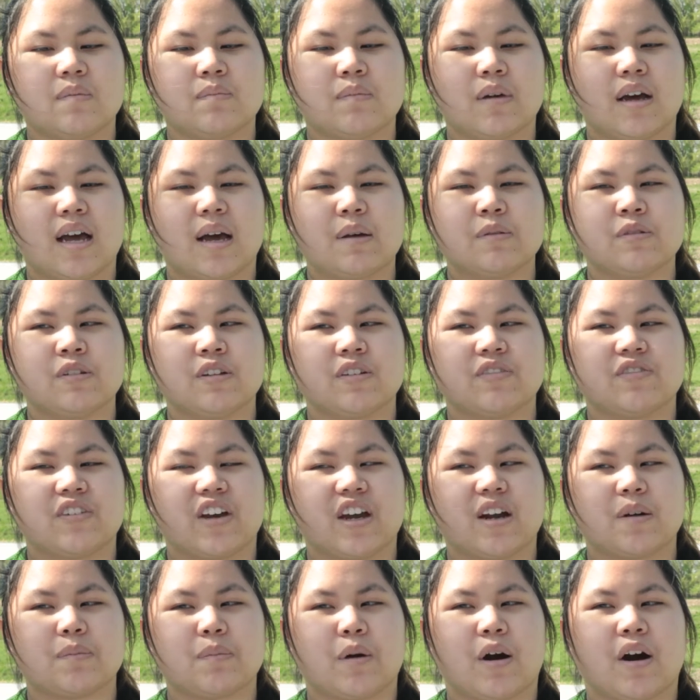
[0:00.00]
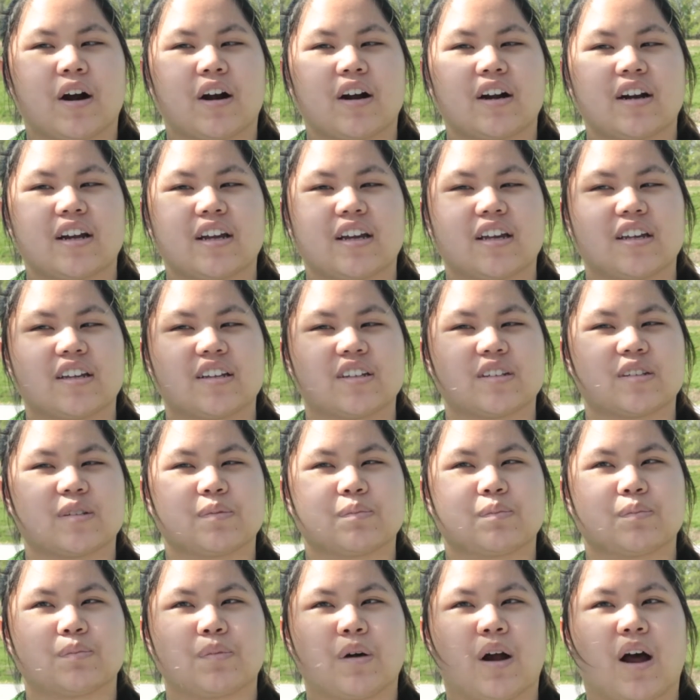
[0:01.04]
My absolute favorite part is
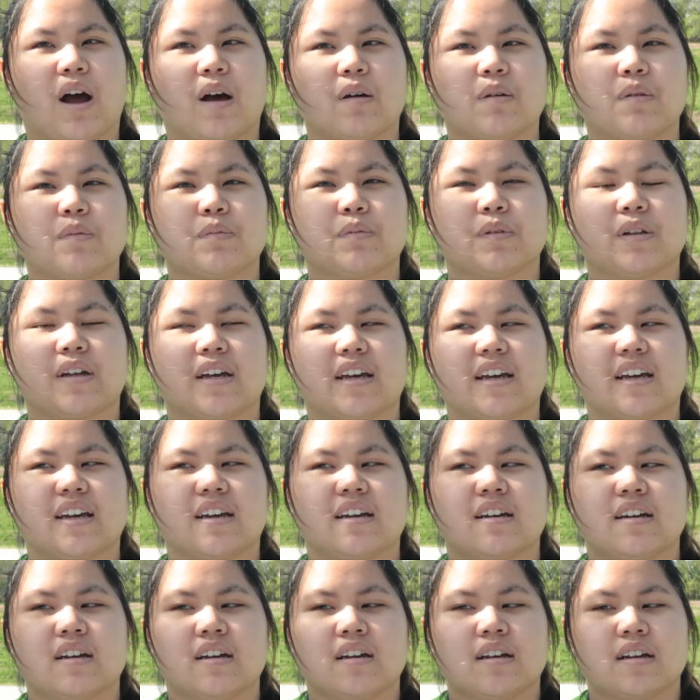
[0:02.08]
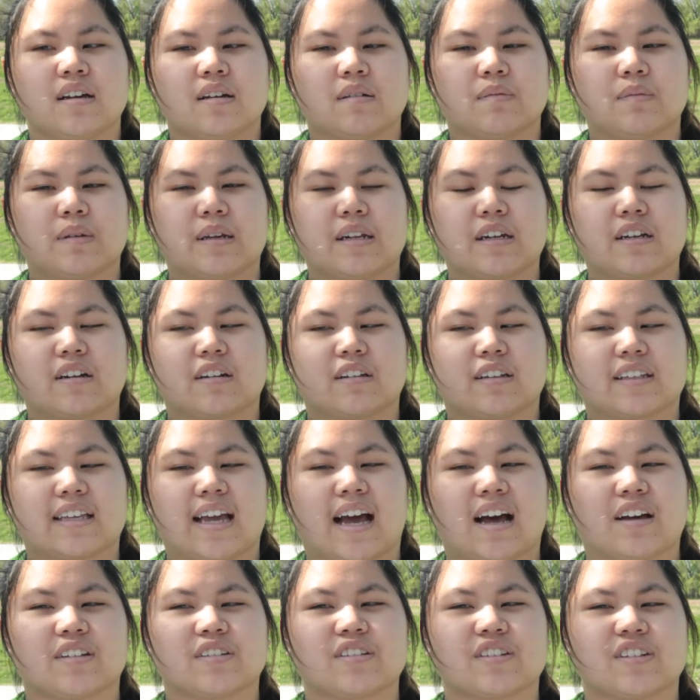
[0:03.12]
probably meeting all the
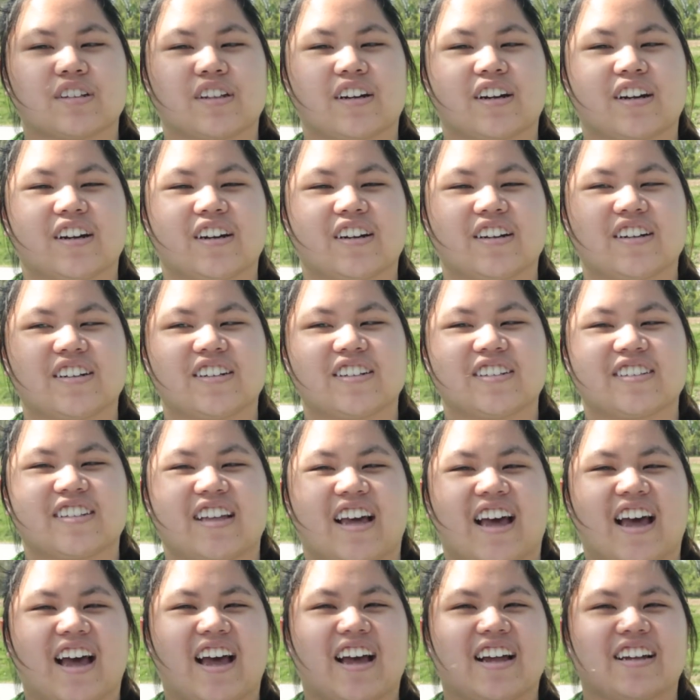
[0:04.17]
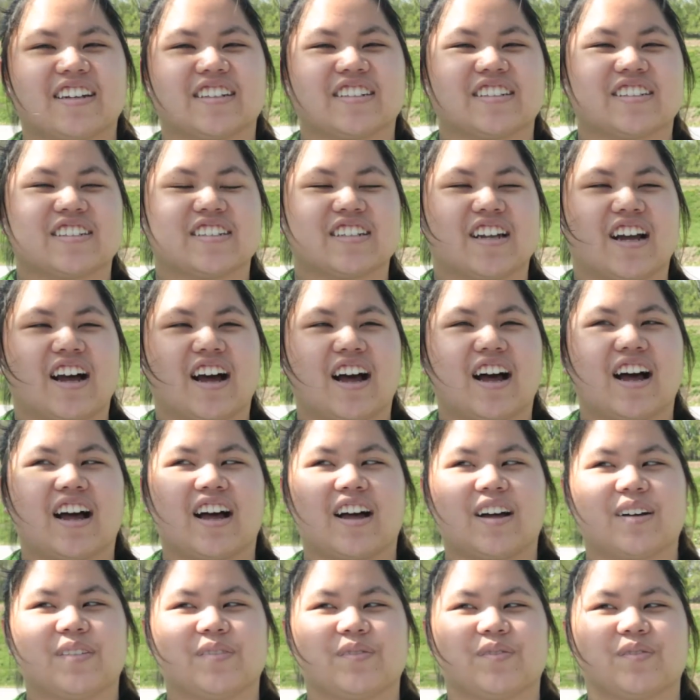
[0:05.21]
counselors and
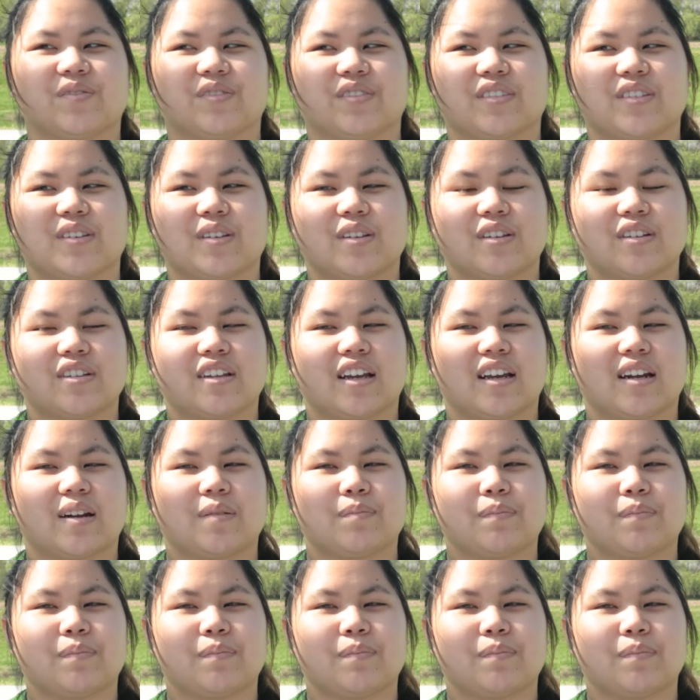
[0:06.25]
um, tandem